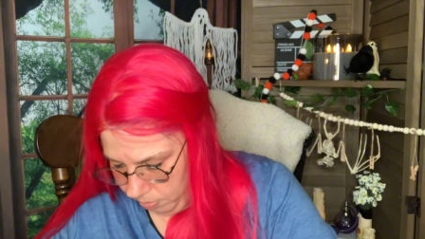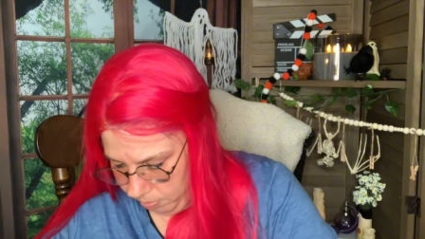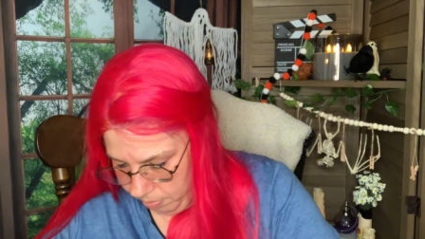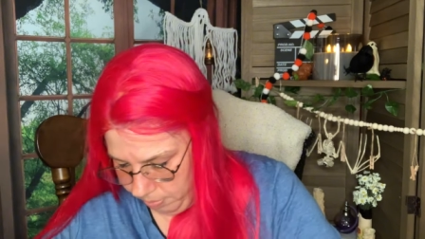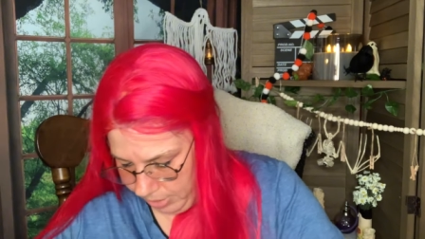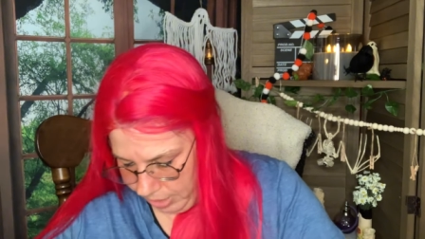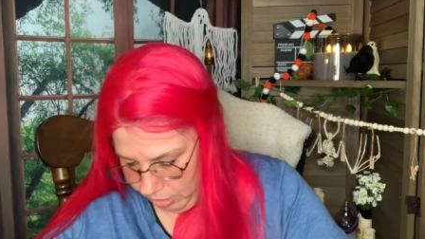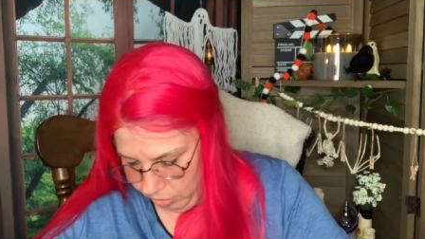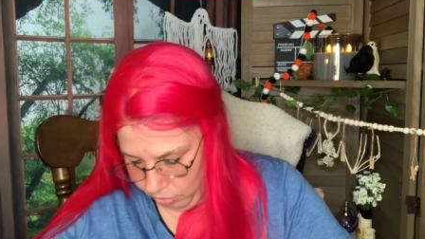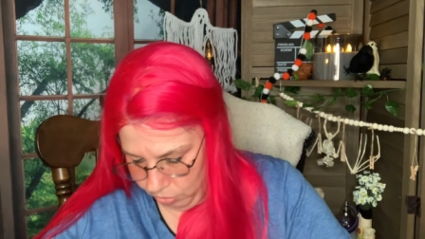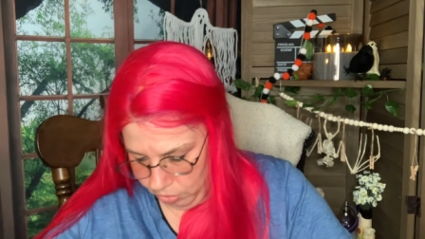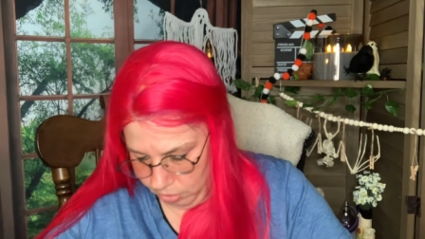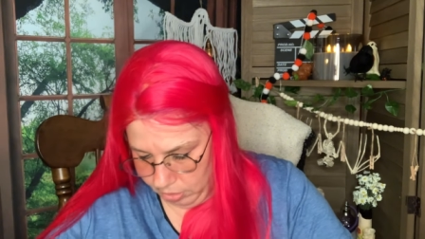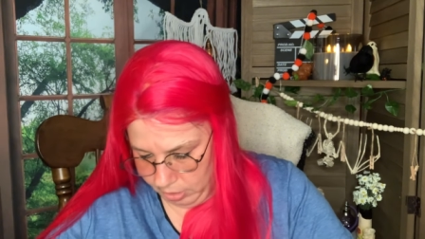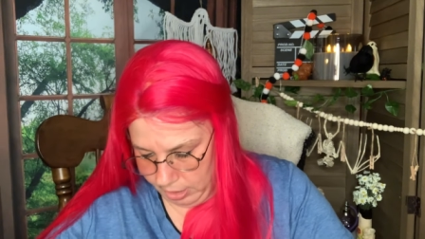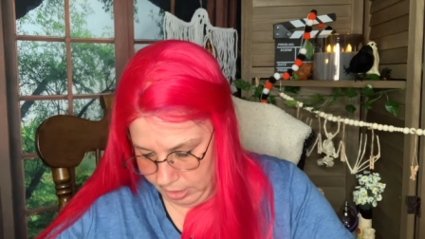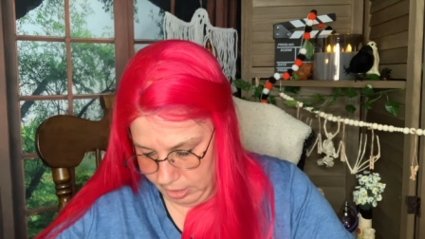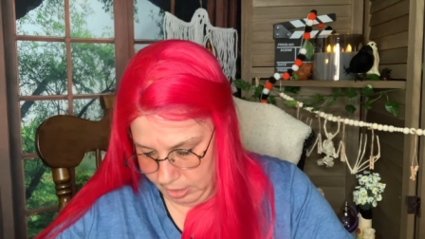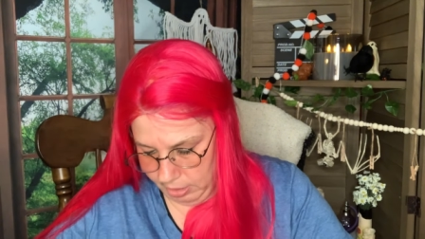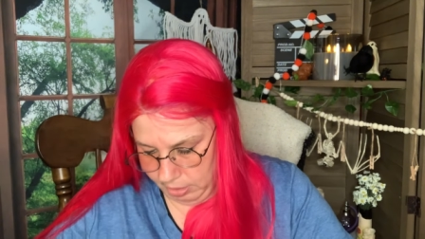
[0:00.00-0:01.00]
metal,
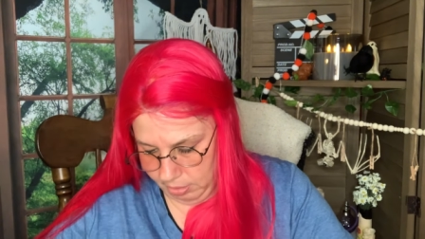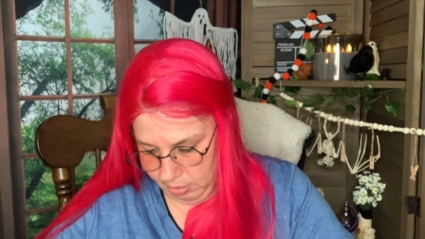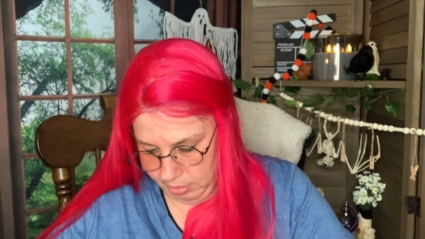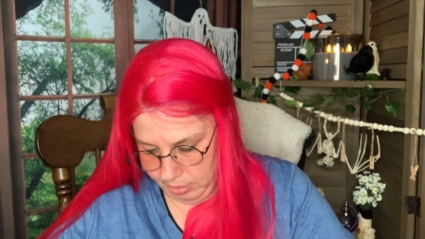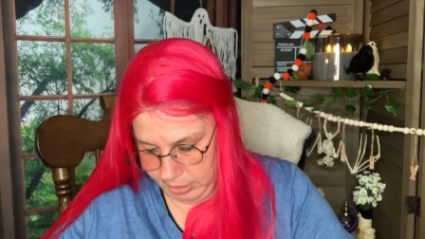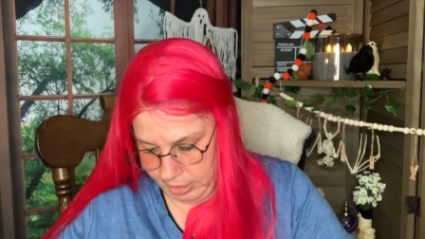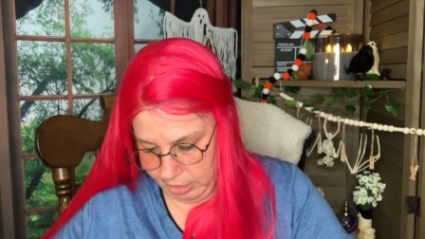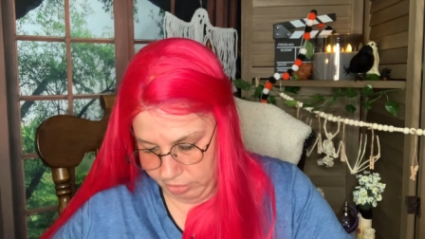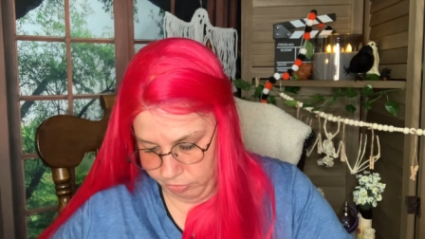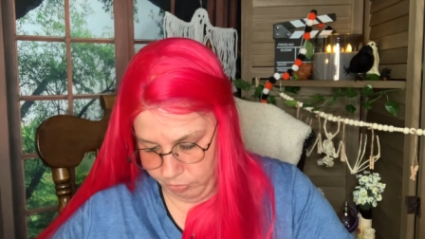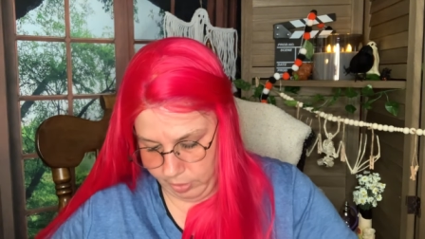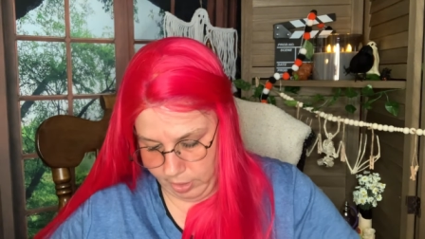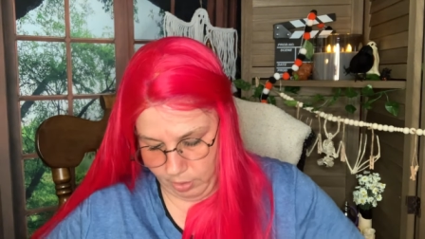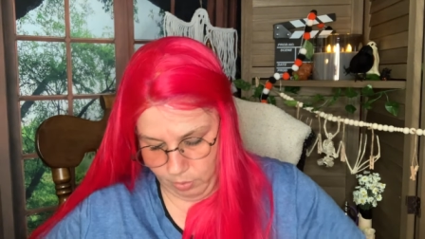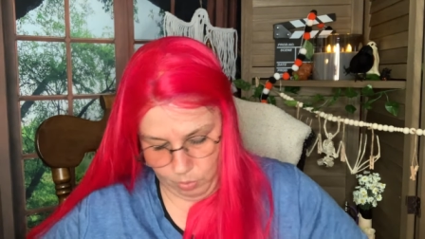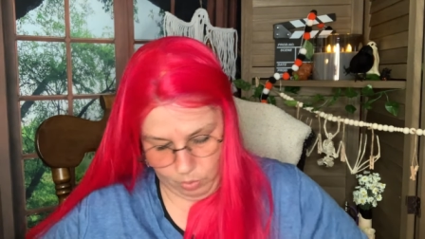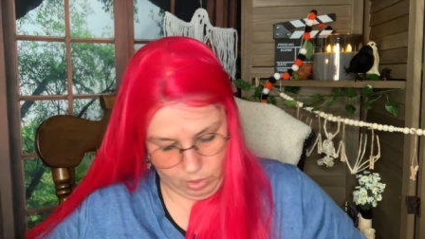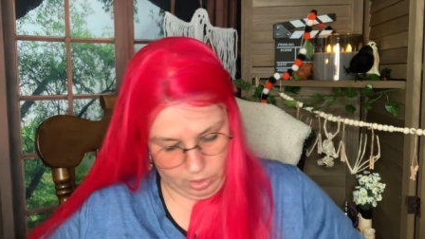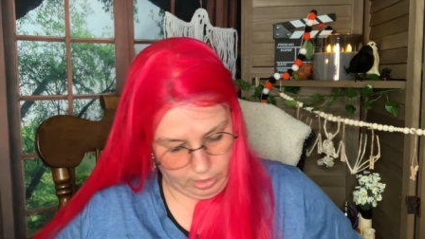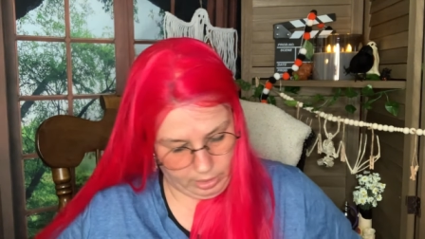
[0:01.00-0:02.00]
and that's what I
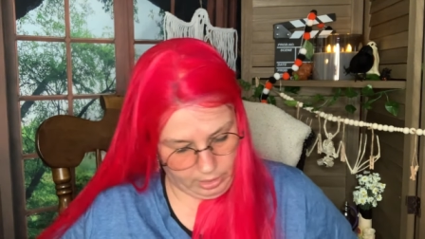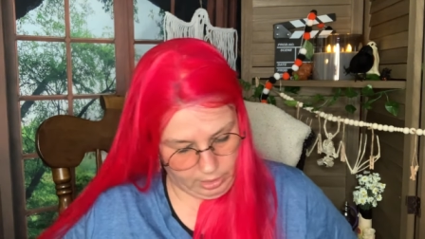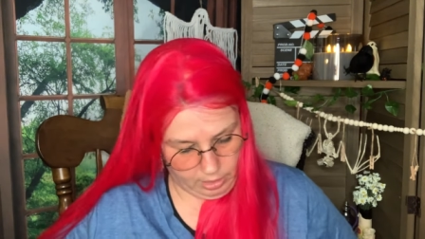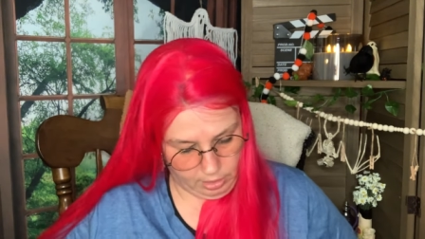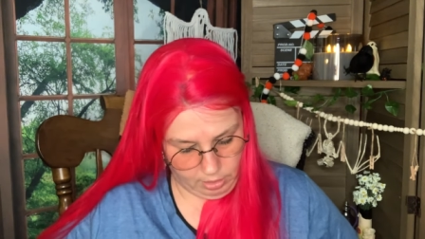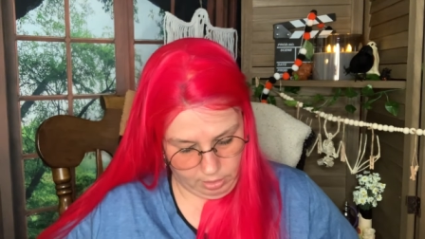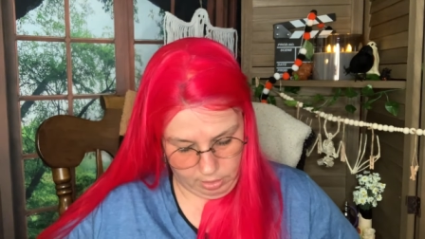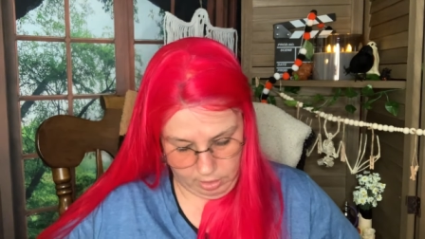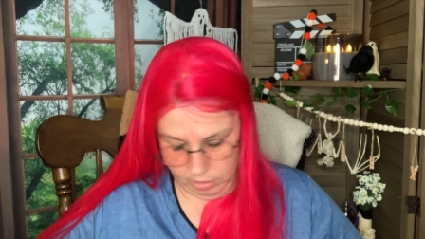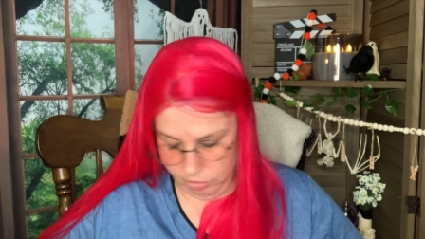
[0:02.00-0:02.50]
wanted.